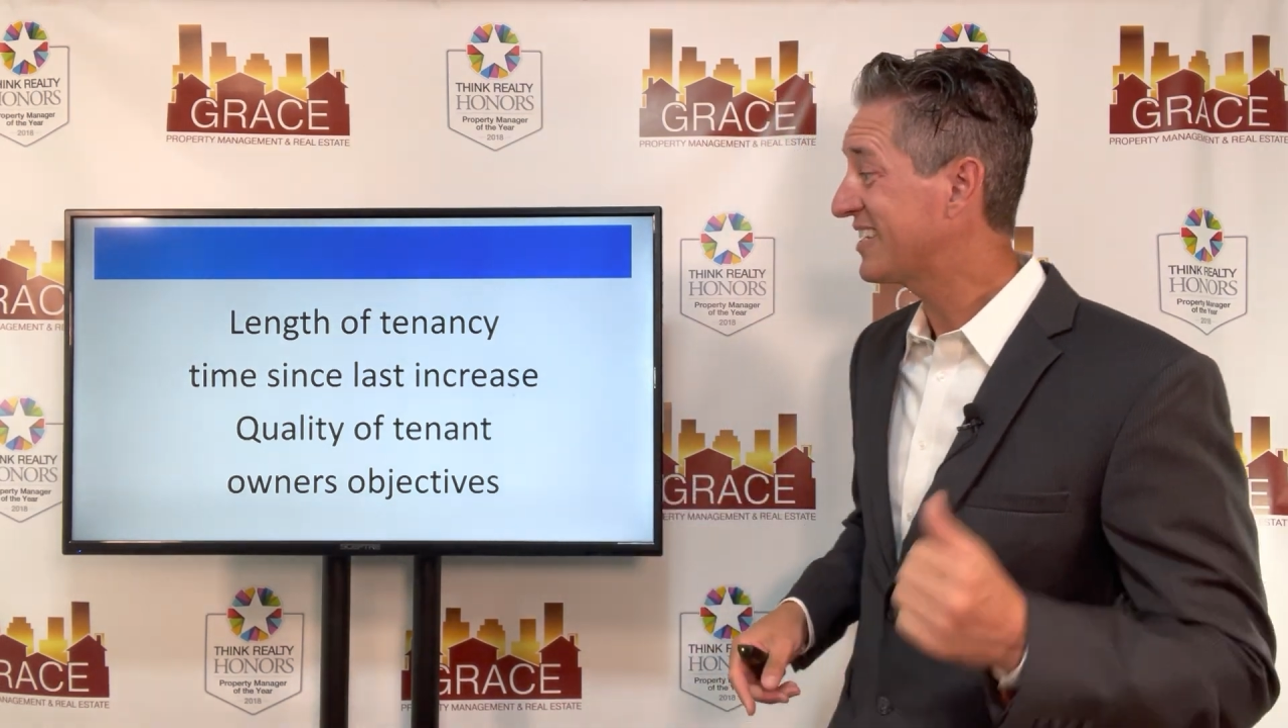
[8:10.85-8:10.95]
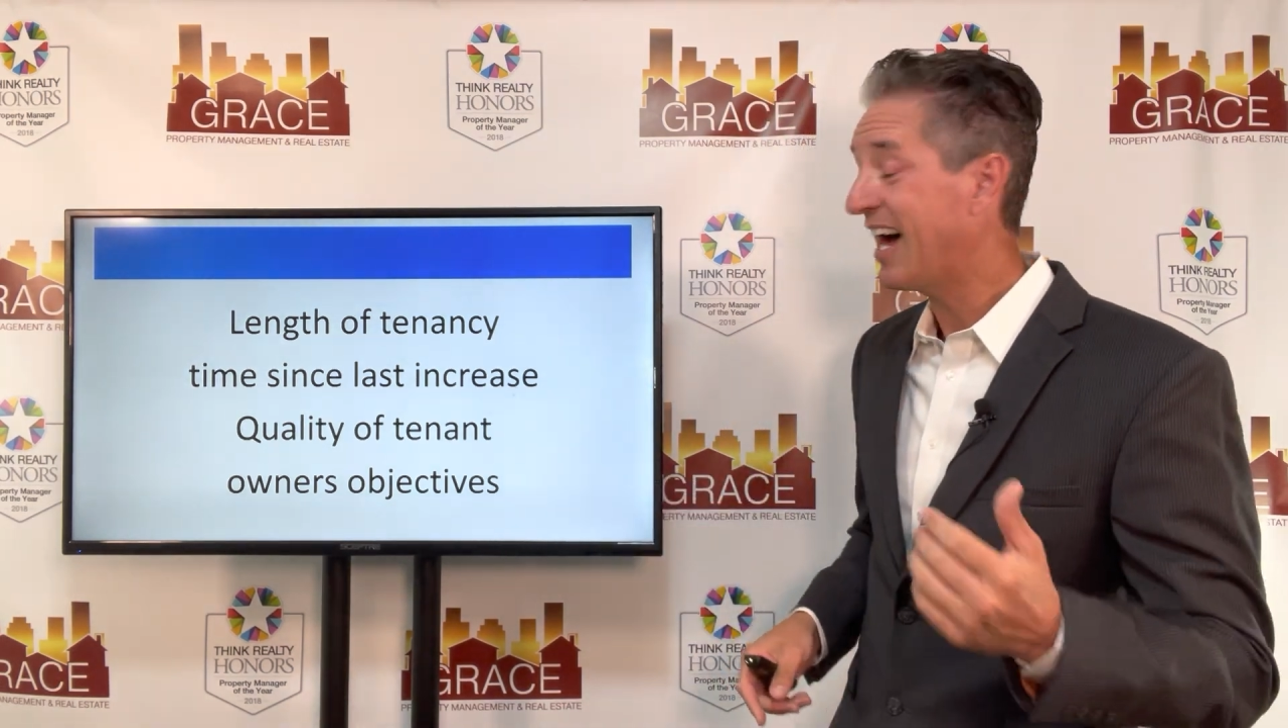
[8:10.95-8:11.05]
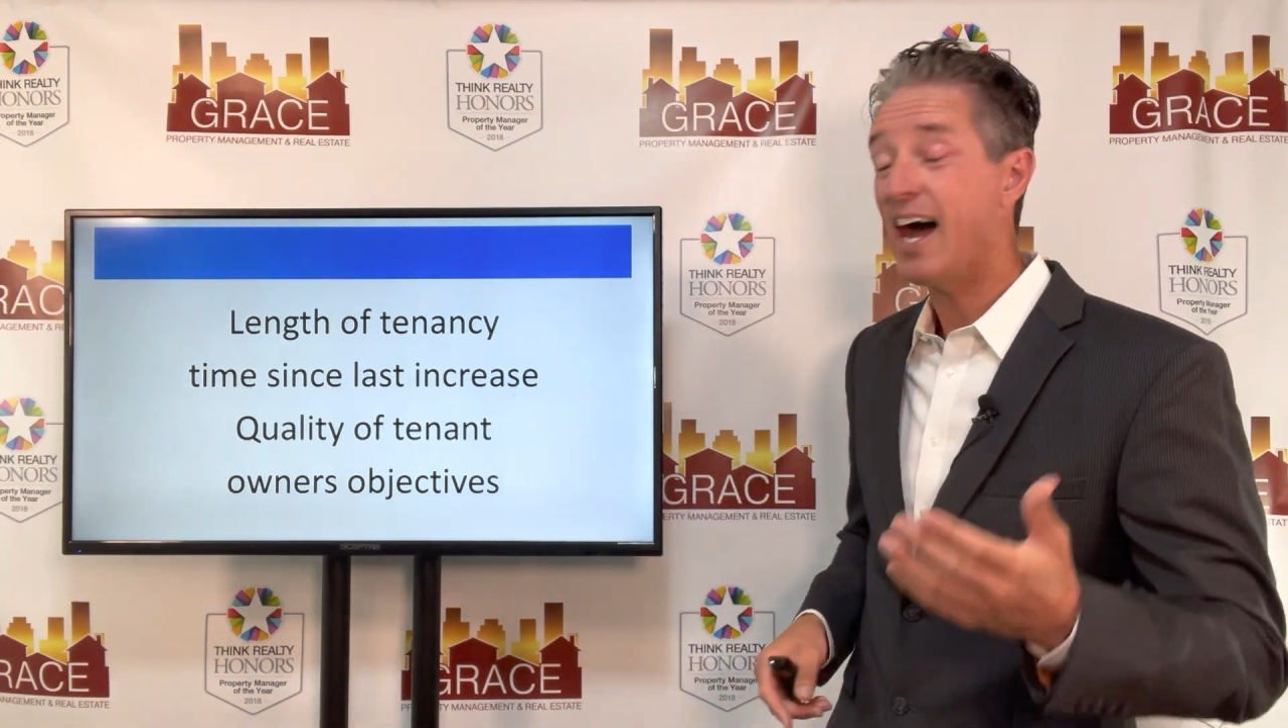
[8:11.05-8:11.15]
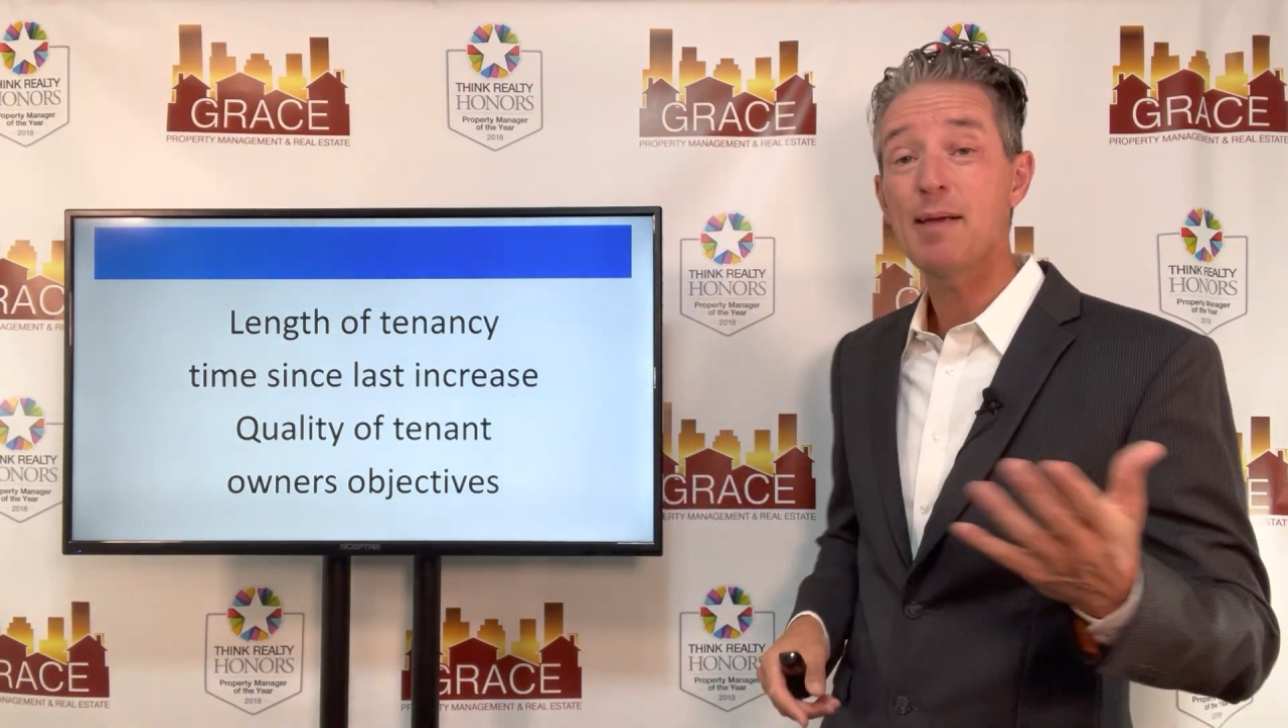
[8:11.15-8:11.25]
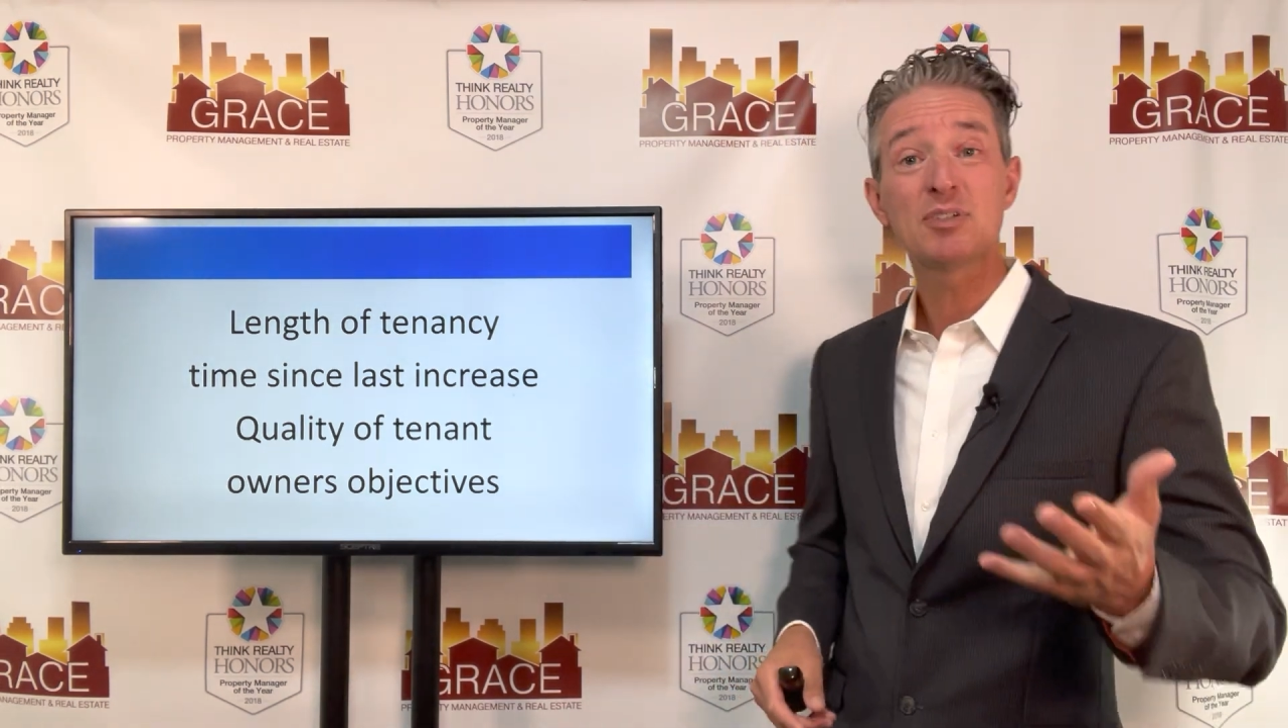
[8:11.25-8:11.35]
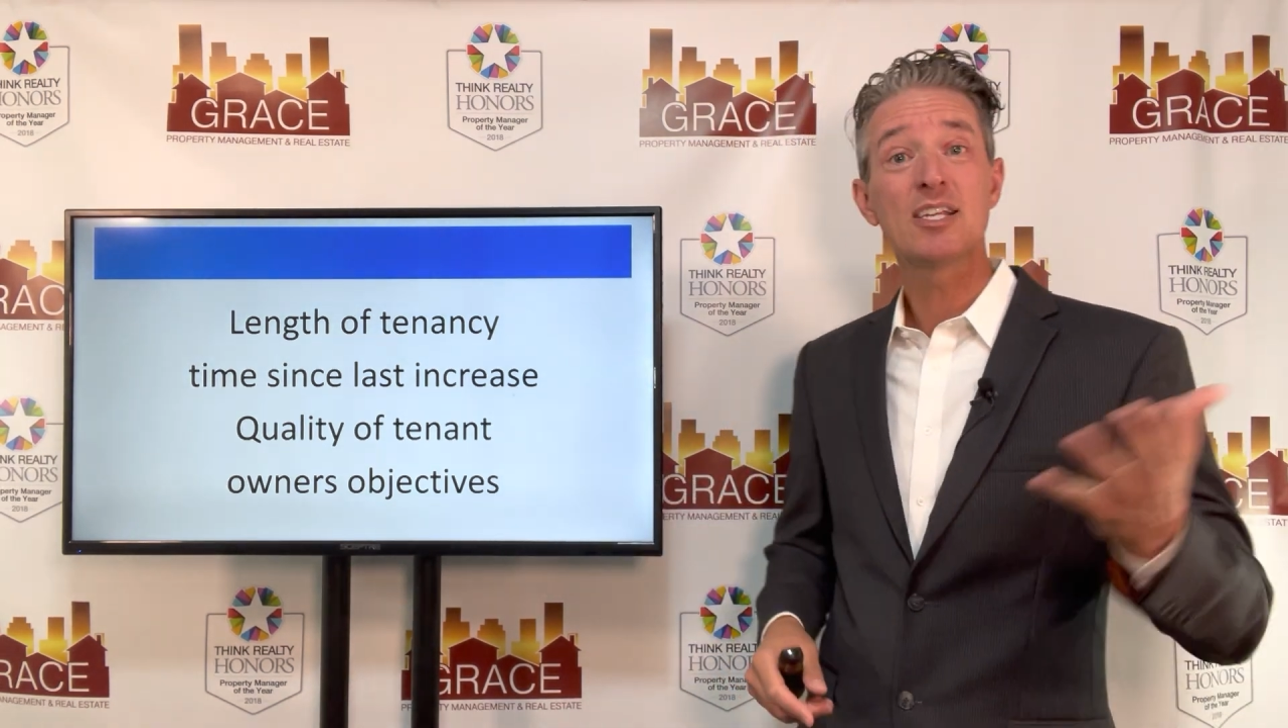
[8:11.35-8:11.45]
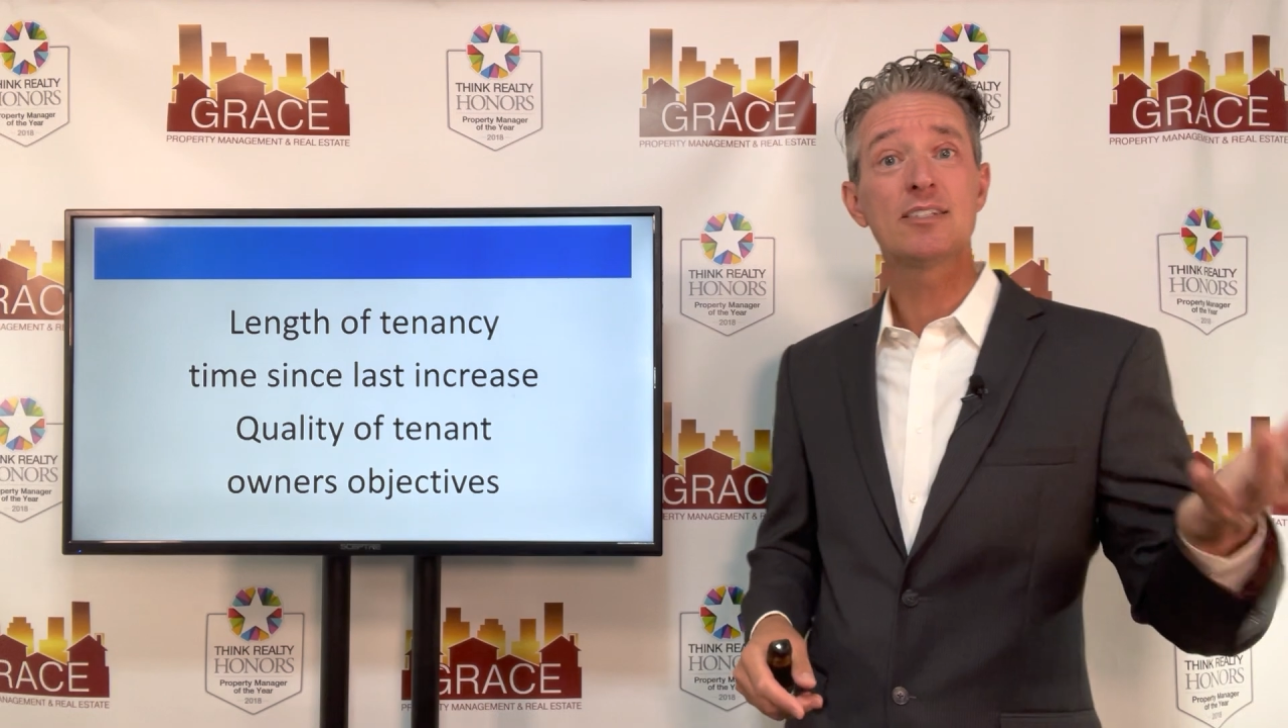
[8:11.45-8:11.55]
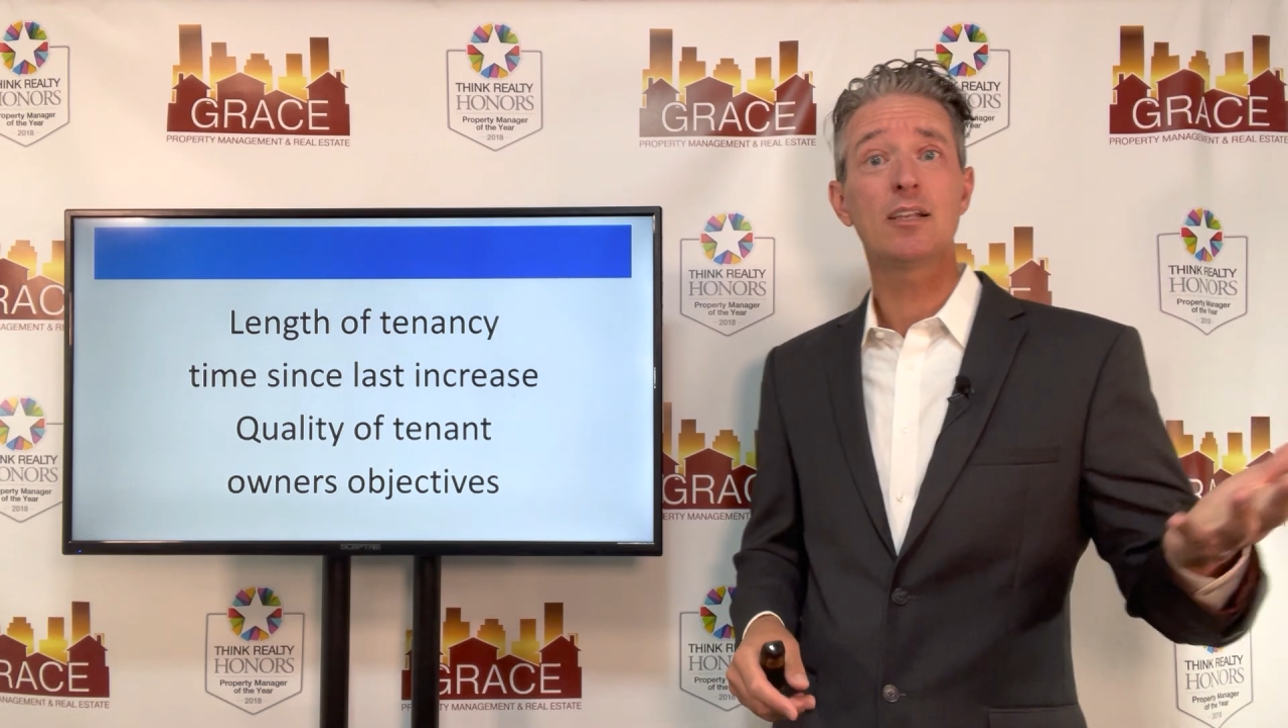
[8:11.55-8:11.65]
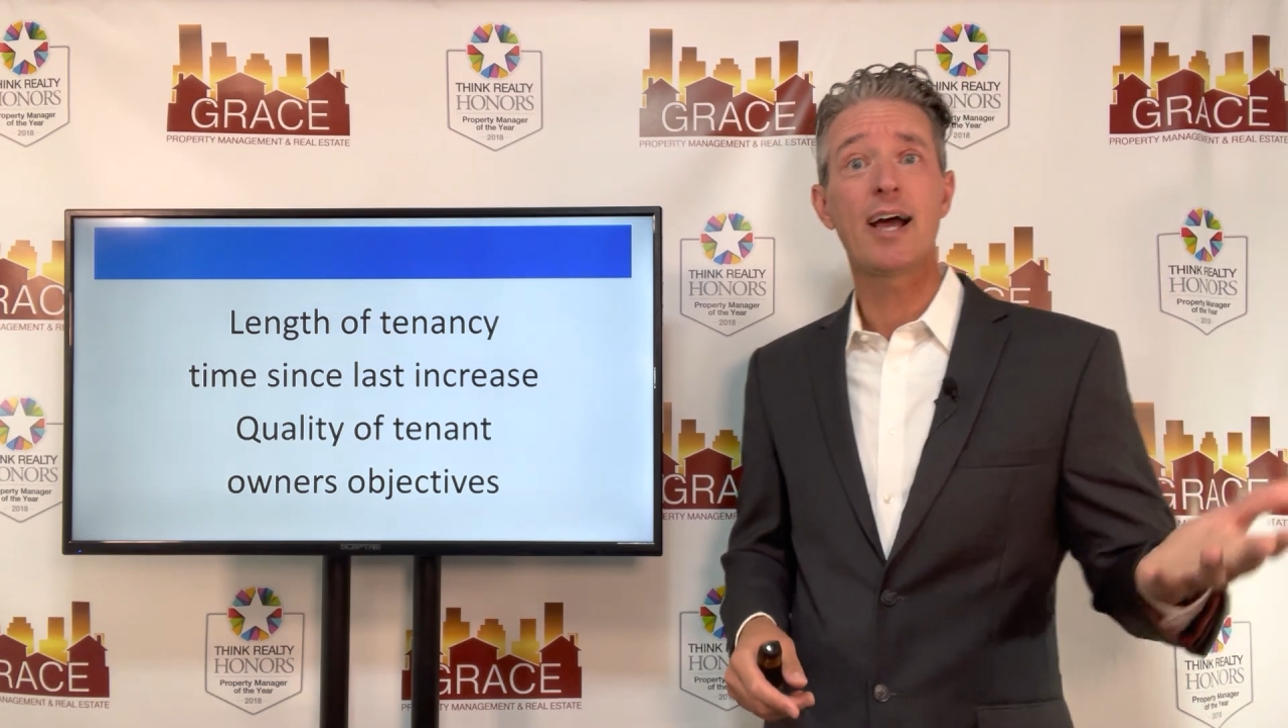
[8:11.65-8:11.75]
time since the